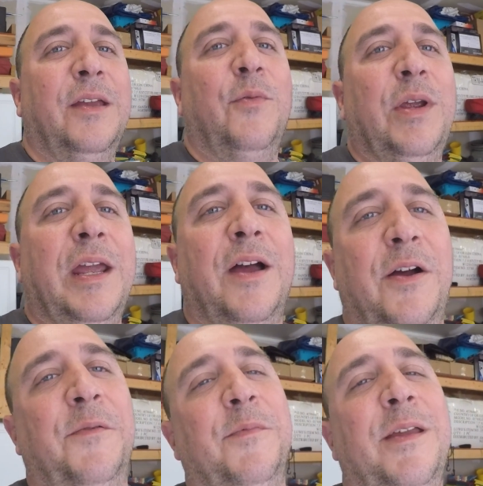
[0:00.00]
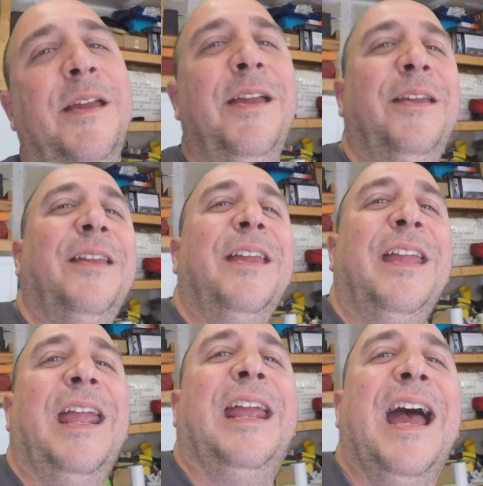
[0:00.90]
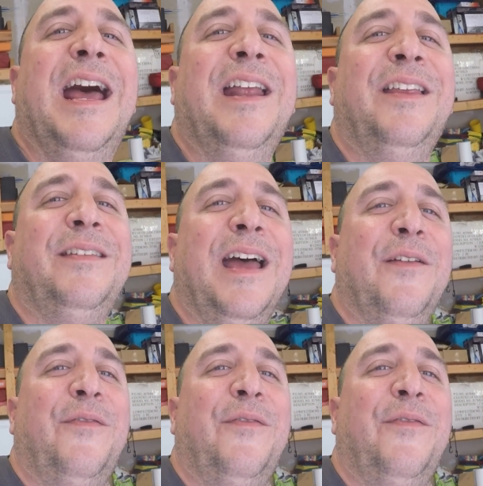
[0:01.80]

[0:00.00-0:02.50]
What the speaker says: we it's kind